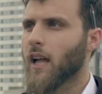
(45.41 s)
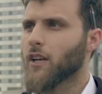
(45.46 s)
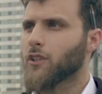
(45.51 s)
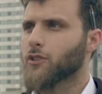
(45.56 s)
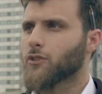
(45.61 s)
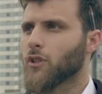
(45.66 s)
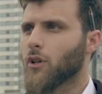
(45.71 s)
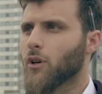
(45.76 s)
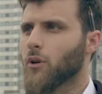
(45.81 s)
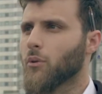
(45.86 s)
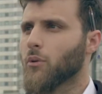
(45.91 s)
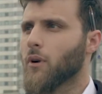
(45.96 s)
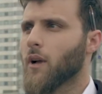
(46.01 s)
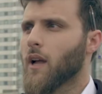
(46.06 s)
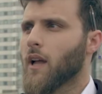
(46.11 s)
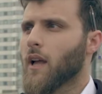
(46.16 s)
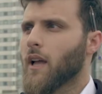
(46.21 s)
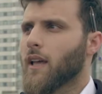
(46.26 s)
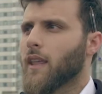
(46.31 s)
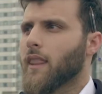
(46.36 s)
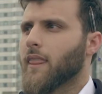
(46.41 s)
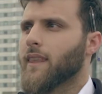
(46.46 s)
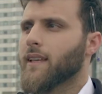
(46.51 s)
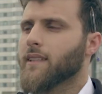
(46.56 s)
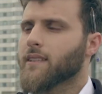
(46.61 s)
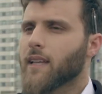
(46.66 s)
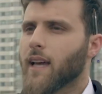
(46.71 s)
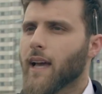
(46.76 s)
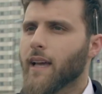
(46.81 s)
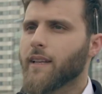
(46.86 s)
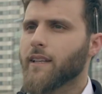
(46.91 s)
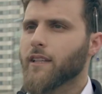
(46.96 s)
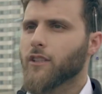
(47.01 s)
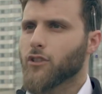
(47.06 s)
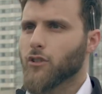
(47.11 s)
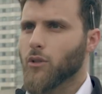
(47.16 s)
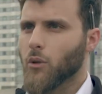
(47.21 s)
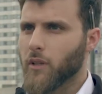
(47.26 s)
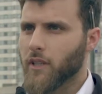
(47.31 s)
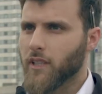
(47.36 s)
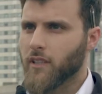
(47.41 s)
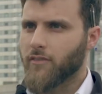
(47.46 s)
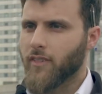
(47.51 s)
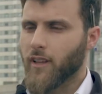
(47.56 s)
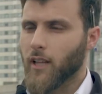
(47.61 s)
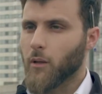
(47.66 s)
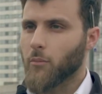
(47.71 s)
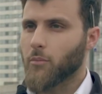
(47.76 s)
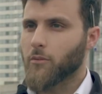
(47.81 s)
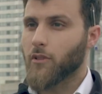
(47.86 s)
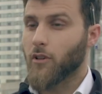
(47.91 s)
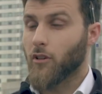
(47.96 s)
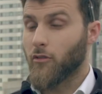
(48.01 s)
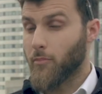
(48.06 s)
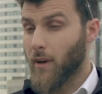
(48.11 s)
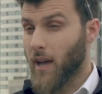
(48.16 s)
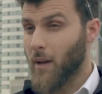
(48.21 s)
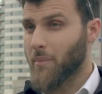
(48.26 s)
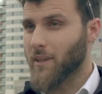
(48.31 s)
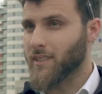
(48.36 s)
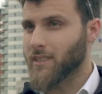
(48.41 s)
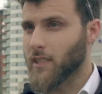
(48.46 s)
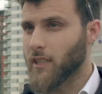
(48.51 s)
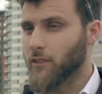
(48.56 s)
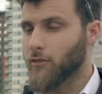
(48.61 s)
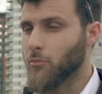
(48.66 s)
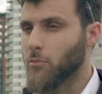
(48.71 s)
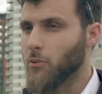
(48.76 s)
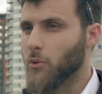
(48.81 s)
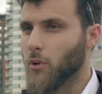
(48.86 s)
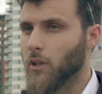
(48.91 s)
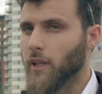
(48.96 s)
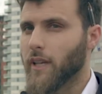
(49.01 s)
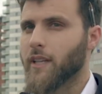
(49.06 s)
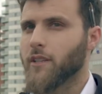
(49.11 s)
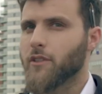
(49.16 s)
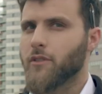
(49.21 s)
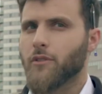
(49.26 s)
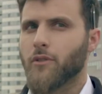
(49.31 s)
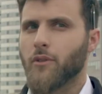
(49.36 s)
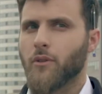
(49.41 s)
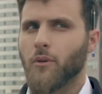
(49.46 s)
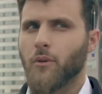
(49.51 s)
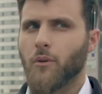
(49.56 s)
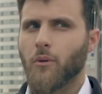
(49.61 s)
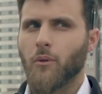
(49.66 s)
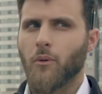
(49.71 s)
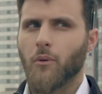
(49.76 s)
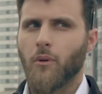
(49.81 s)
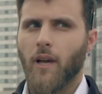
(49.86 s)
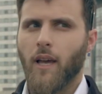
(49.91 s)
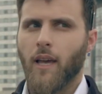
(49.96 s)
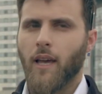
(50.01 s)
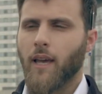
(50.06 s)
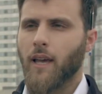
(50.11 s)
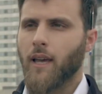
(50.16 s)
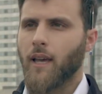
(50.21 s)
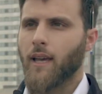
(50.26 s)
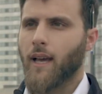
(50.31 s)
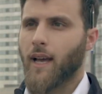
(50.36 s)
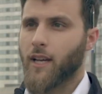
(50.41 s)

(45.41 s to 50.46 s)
So this idea slowly developed of bypassing Liverpool into a,